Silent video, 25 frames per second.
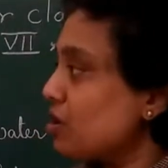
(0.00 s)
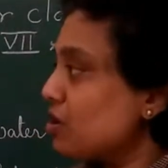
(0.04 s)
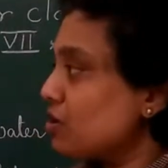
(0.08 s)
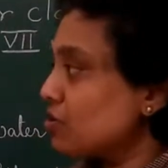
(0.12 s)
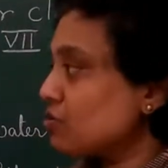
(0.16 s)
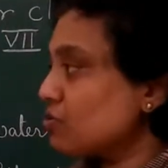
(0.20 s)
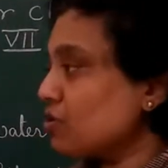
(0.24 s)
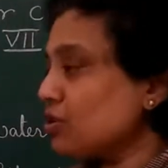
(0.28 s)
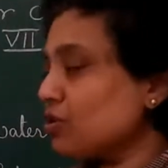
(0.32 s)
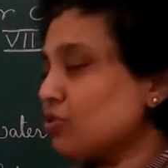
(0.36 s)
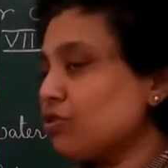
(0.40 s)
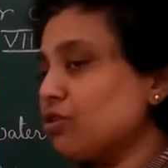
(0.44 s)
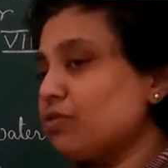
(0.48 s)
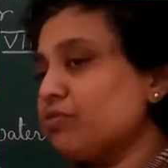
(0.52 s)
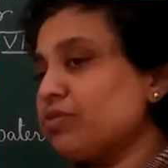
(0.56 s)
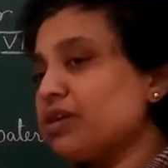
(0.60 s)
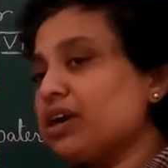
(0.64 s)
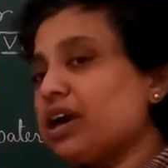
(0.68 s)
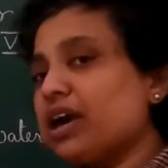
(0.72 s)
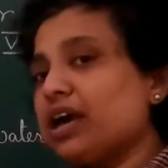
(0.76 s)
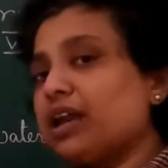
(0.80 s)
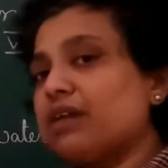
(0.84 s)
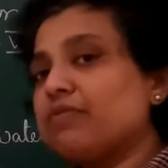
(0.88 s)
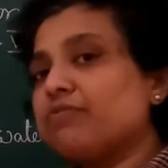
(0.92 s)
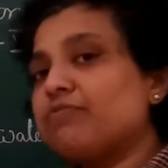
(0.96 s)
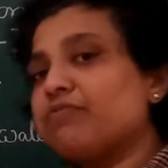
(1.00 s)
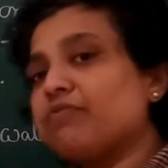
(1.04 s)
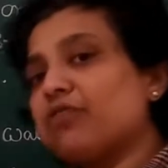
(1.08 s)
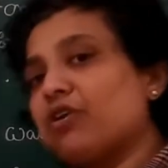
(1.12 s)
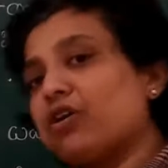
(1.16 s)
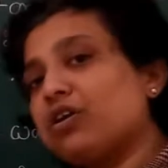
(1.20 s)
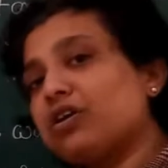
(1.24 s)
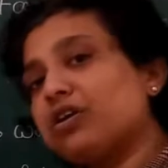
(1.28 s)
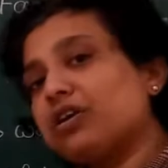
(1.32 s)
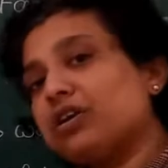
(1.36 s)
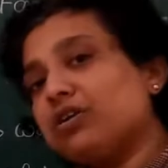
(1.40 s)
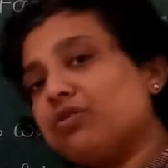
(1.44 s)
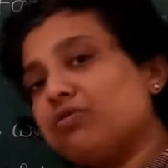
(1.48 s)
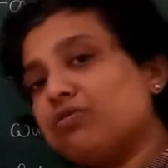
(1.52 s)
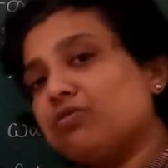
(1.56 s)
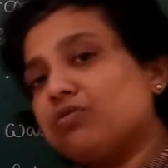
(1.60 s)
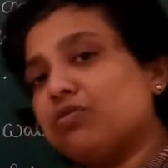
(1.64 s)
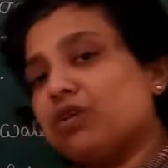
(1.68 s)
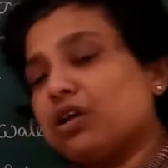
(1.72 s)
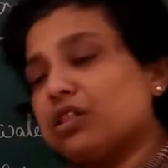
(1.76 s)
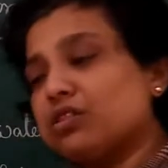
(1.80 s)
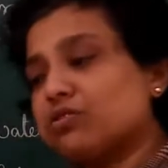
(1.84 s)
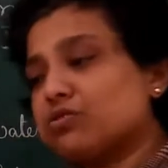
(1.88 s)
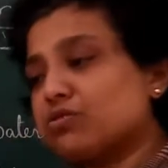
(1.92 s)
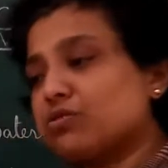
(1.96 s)
So it will be help for you
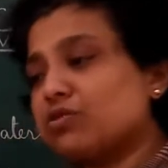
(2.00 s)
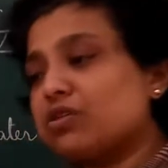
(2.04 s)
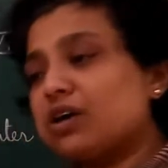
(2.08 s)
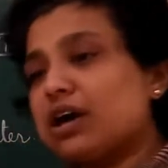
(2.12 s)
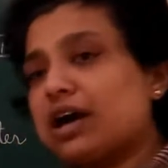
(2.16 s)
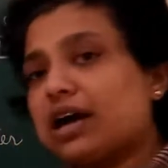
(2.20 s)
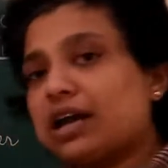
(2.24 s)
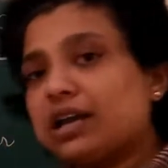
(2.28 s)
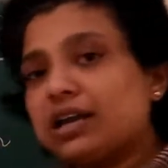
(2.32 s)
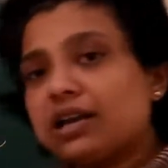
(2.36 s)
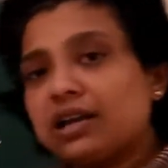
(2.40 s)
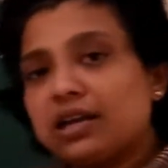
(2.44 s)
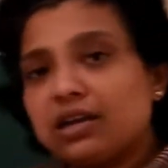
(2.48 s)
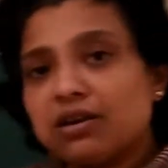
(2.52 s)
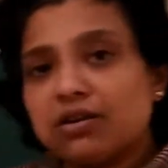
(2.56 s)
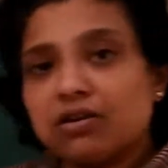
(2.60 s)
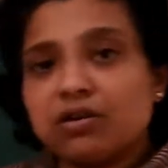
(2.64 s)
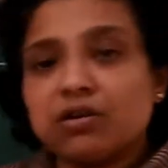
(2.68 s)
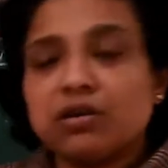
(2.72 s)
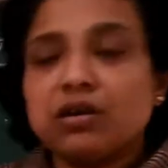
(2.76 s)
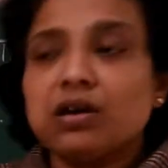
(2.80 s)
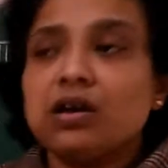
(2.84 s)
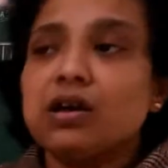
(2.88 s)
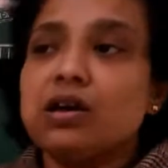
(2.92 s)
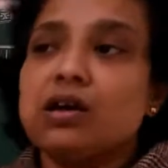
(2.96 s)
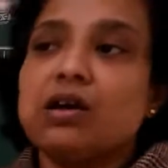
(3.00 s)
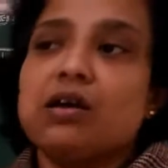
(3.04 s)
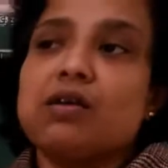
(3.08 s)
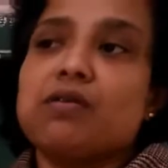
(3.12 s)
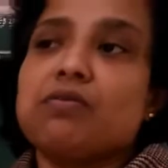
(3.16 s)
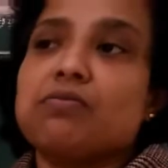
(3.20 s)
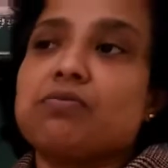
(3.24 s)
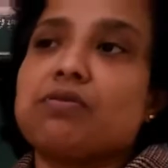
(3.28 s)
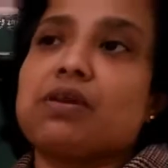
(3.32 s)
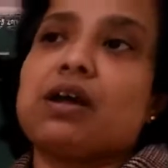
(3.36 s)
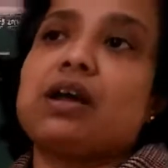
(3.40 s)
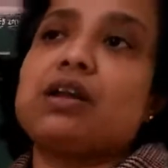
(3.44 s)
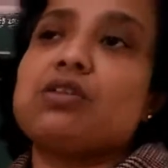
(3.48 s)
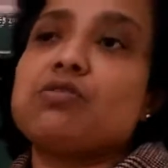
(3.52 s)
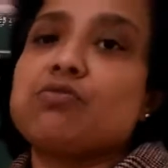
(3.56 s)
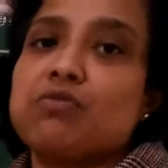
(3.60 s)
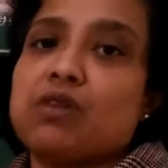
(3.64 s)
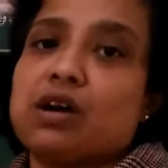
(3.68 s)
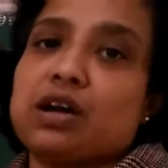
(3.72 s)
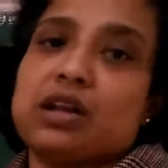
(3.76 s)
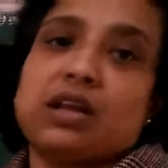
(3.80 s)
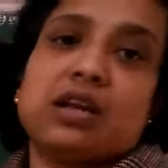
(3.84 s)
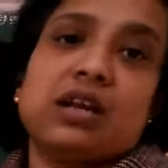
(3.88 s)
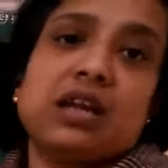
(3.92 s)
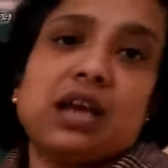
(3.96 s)
also and your friends who
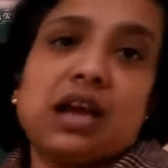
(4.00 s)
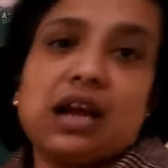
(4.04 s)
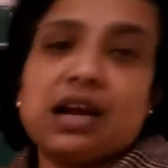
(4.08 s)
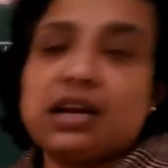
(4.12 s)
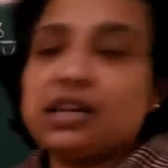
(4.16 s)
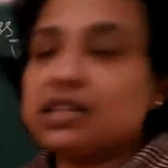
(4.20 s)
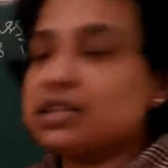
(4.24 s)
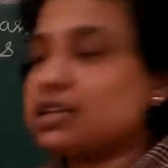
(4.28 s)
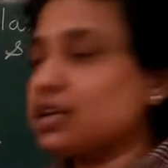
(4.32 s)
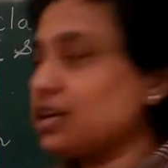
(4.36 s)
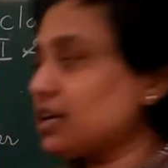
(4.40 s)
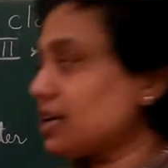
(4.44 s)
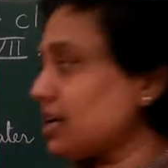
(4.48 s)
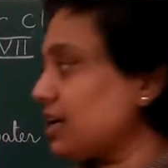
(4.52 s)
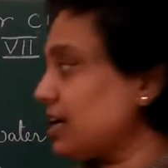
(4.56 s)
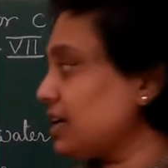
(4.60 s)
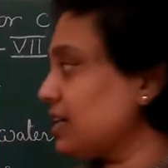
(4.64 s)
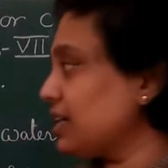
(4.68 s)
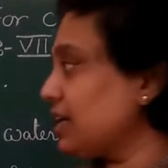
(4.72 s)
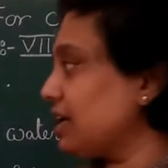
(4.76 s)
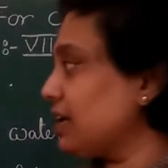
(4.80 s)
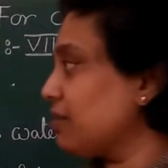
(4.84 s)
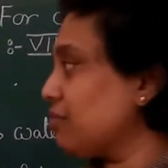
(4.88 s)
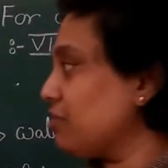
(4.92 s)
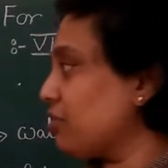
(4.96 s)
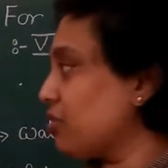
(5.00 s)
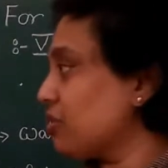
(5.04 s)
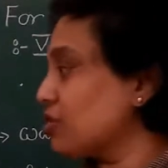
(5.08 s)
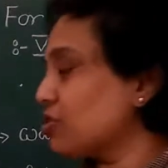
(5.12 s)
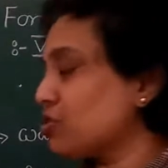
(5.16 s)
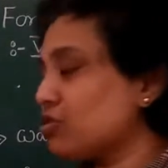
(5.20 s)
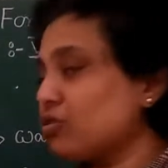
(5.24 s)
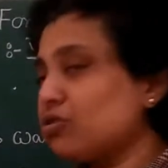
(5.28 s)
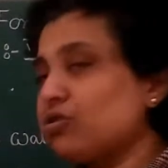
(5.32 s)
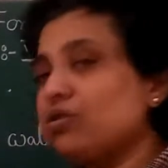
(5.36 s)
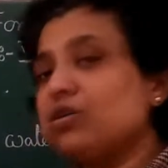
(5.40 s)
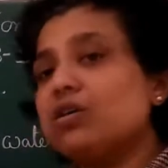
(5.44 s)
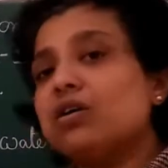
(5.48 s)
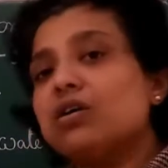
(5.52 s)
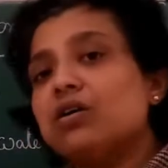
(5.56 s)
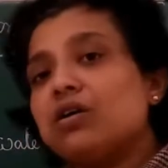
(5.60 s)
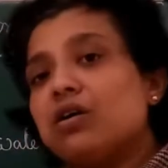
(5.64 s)
are in 8th standard, them also,